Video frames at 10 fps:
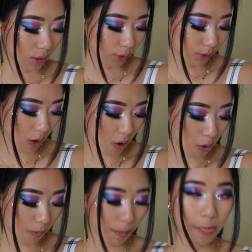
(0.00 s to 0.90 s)

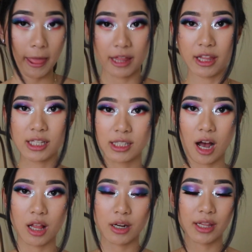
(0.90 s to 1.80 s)
So this
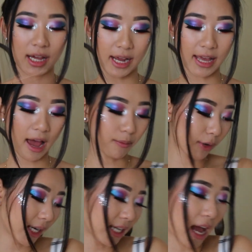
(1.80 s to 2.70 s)
color that I am
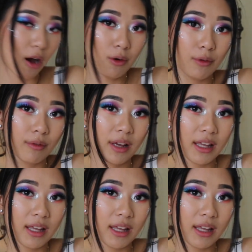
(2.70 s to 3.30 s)
right now,